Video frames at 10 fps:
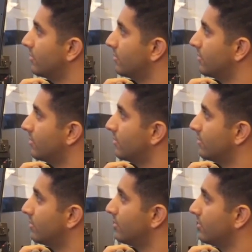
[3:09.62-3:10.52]

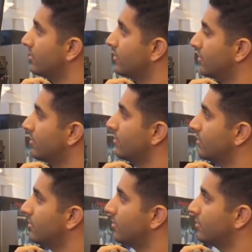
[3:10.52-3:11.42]

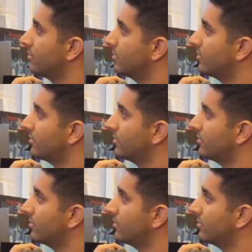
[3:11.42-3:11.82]
This person isn't speaking.